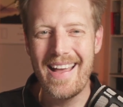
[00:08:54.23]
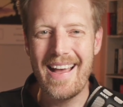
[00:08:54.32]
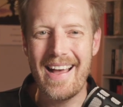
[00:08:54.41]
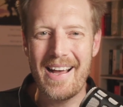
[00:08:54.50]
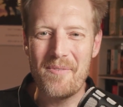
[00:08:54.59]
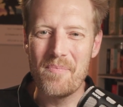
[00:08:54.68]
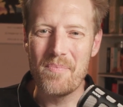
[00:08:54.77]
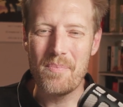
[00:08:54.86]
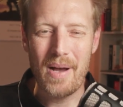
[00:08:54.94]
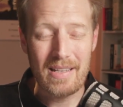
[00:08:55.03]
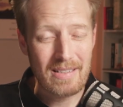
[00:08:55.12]

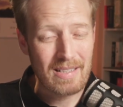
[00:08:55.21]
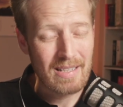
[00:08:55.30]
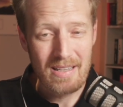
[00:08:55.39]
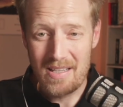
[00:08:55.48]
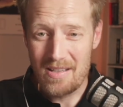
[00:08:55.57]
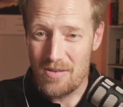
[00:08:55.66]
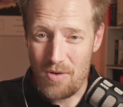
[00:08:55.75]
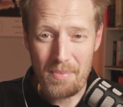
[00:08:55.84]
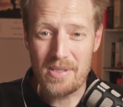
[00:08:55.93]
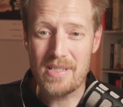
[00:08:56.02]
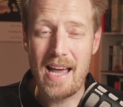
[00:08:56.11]
But
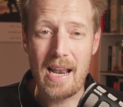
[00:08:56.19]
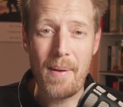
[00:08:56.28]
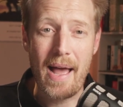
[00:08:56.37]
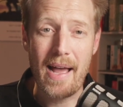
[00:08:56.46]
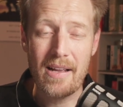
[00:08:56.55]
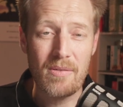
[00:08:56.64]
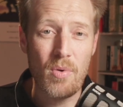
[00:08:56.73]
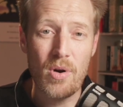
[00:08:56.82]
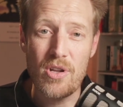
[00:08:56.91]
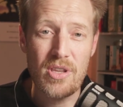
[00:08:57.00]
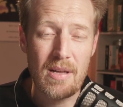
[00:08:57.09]
grab the starter pack. What
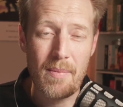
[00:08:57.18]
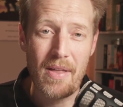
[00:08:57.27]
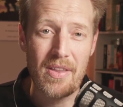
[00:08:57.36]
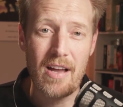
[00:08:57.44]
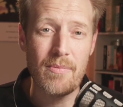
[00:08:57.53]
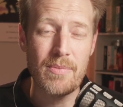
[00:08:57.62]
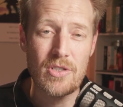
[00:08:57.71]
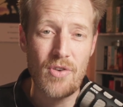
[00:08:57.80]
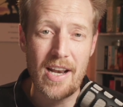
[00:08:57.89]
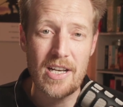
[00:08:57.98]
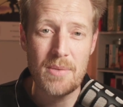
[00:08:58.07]
do you think about the government
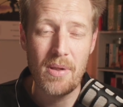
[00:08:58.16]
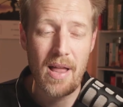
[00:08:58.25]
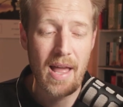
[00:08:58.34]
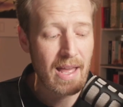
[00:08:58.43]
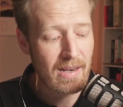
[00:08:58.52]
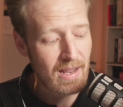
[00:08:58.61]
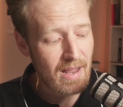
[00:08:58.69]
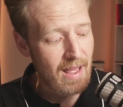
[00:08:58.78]
strategy plan?